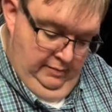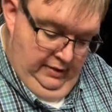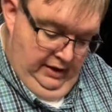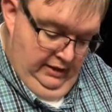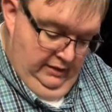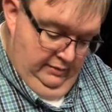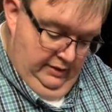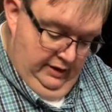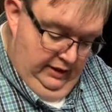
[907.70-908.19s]

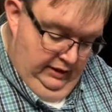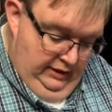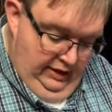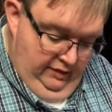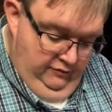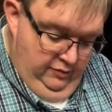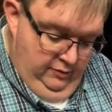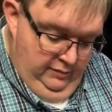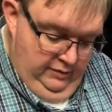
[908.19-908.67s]
But he
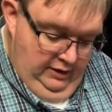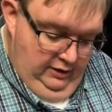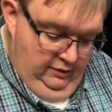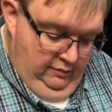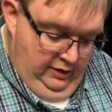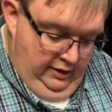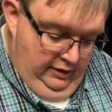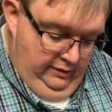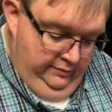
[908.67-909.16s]
loved them
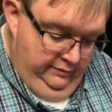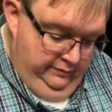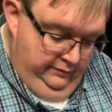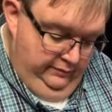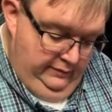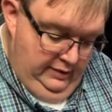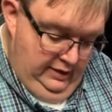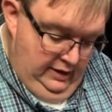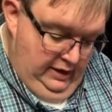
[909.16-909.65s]
anyway.
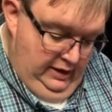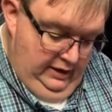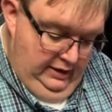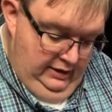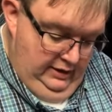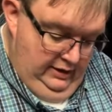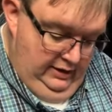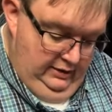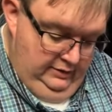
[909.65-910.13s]

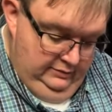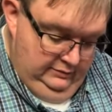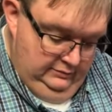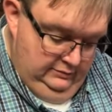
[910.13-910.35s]
And uh,